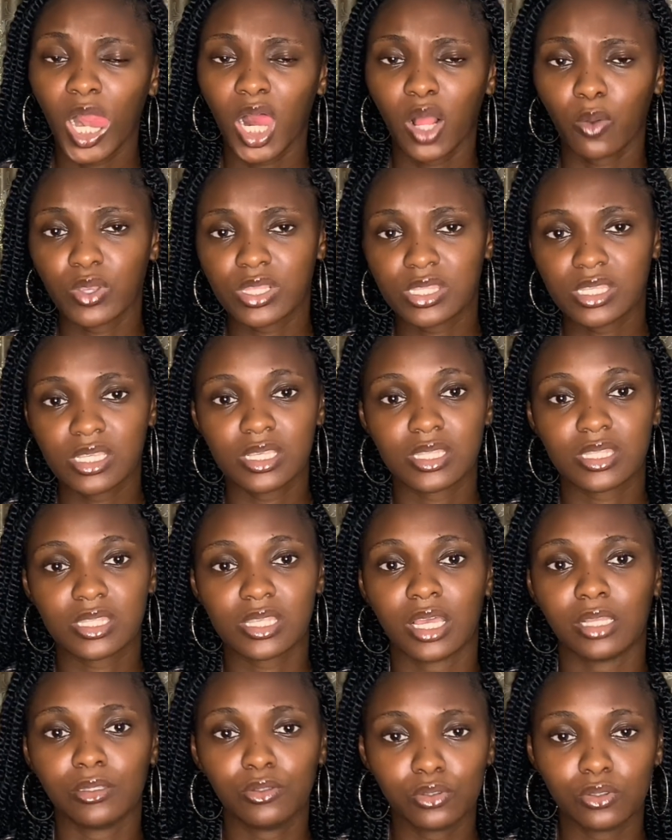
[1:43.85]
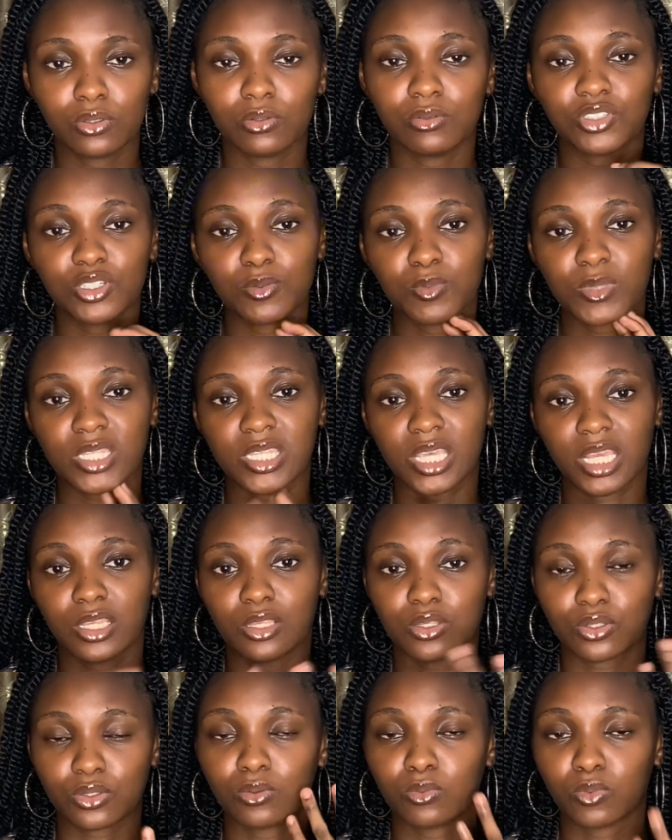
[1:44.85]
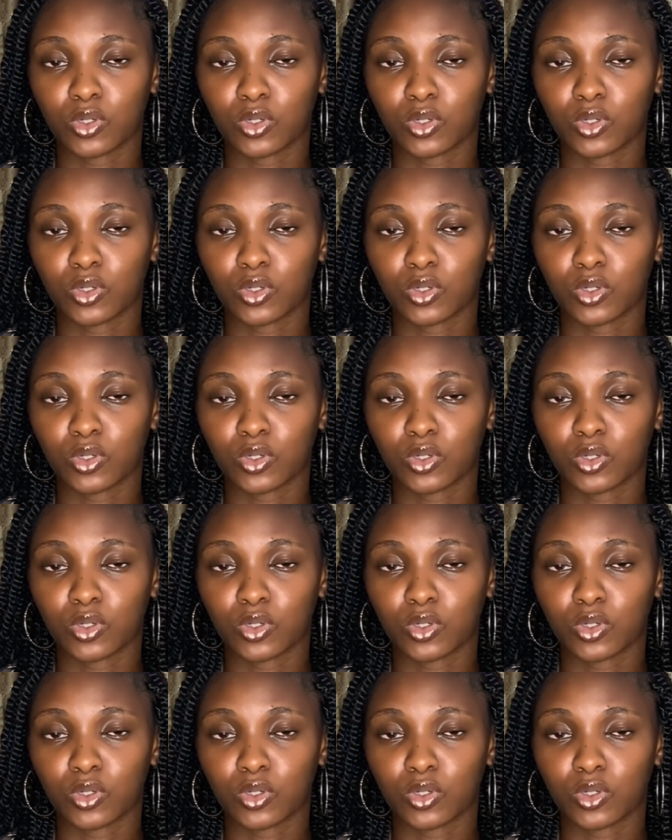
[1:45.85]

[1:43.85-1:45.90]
with it. And Jimmie said his own